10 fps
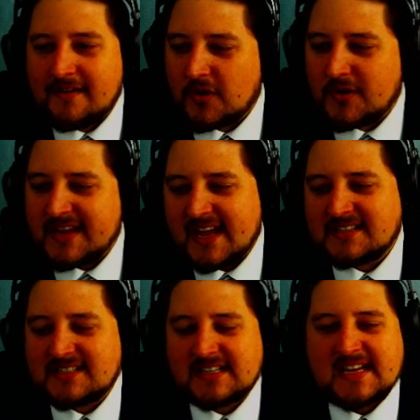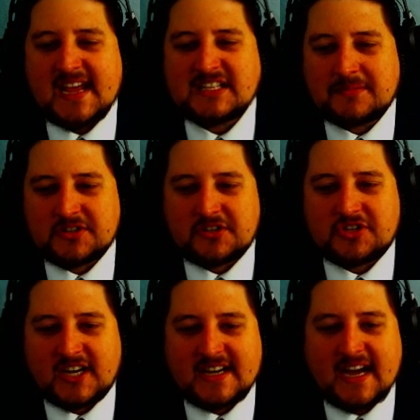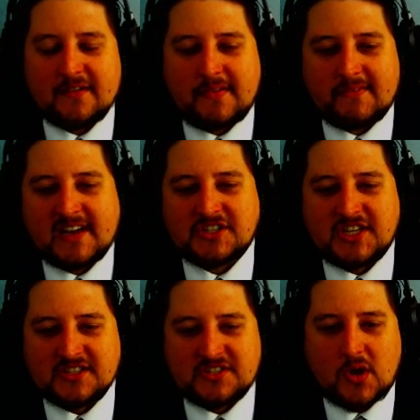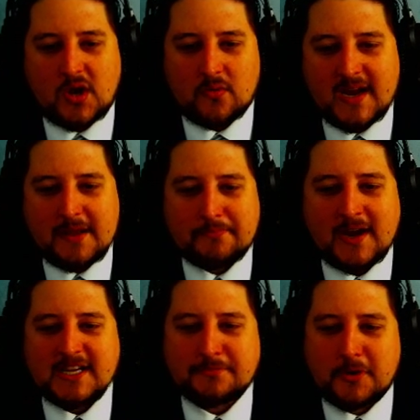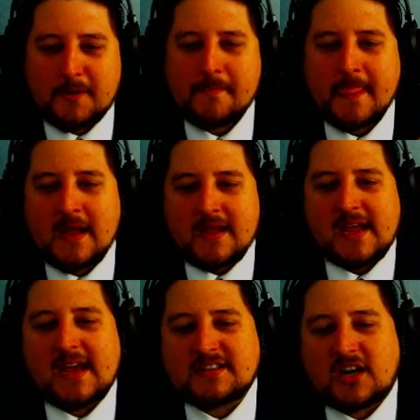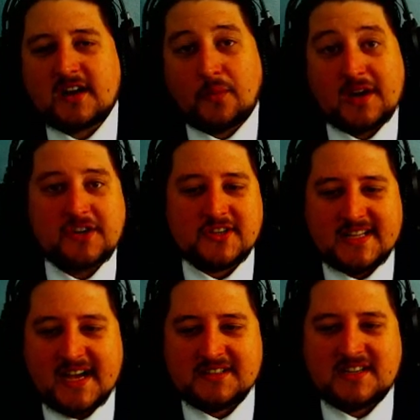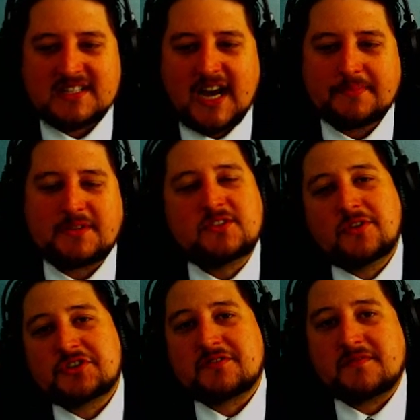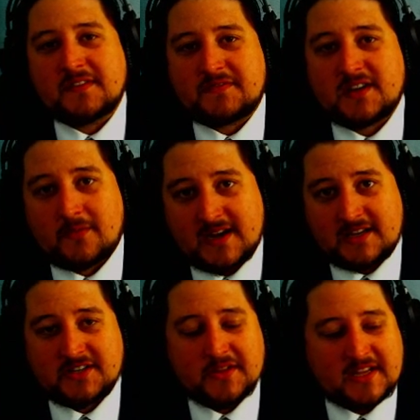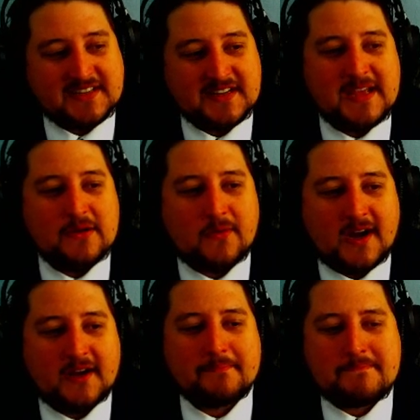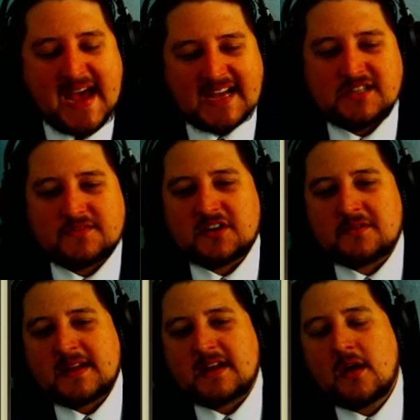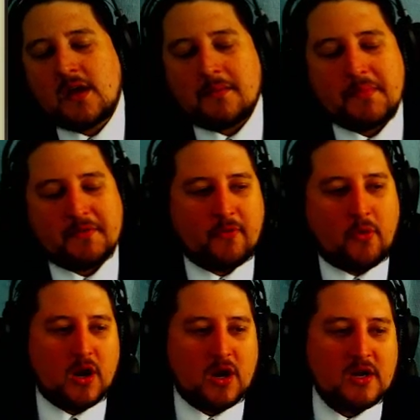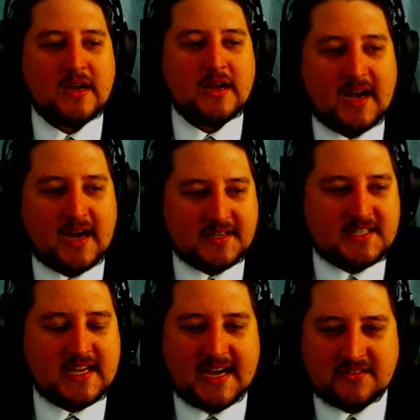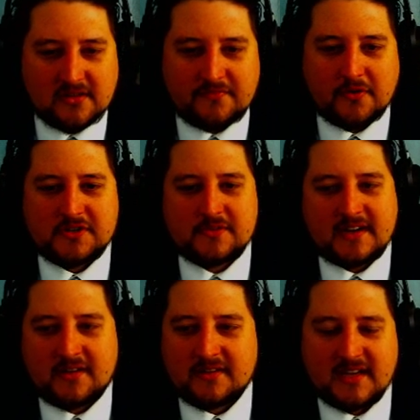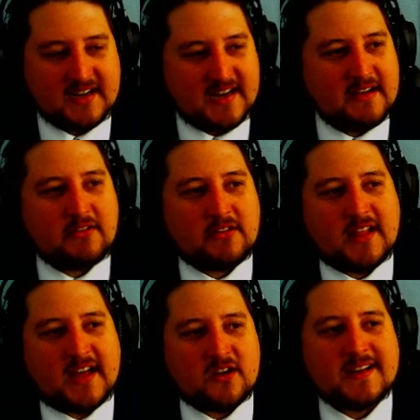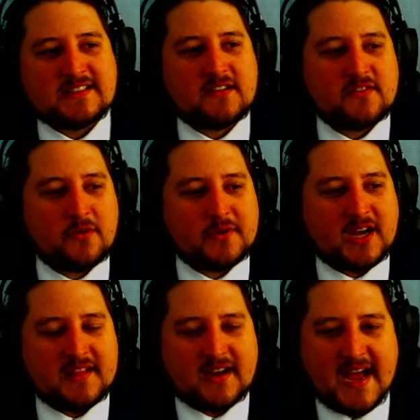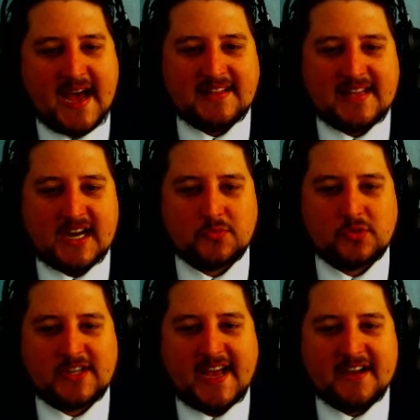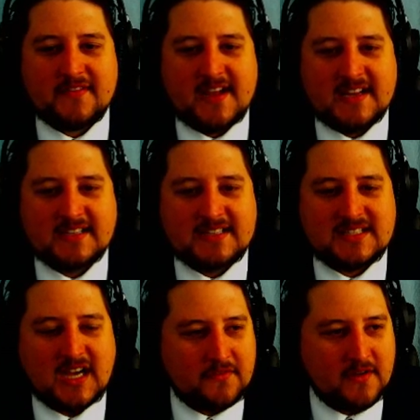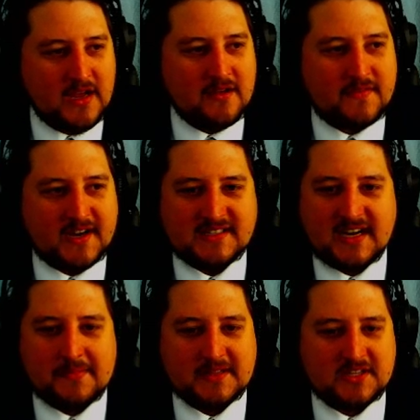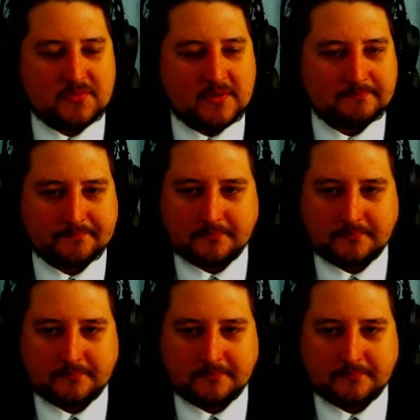Voting ends today, so make sure you check it out if you haven't had a chance to already. Prize pool it started at 100,000, it's up to 250 already, so that's going to be a massive tournament before uh, TI. So look forward to it. I know that they're going to have a lot of great stuff going on there at the actual LAN event itself. Very excited about this one.